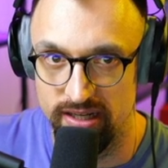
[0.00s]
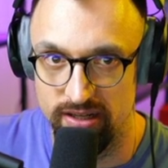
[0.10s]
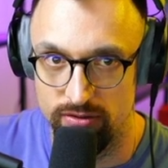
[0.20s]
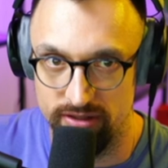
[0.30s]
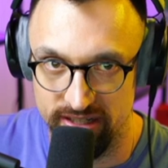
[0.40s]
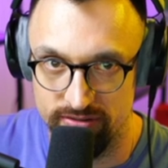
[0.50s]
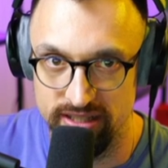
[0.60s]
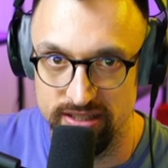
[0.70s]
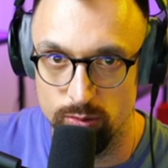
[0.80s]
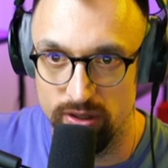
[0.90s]
I already
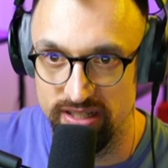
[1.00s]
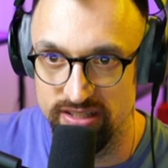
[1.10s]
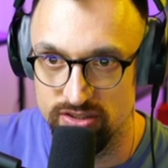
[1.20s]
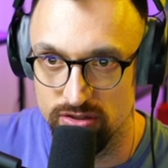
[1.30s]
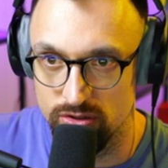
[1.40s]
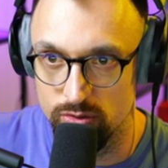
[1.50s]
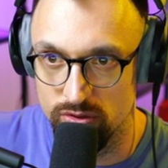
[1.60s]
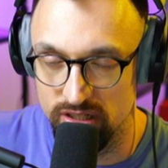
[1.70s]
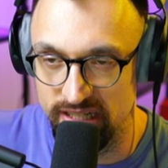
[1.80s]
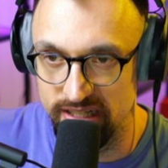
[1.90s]
created one. It's called Google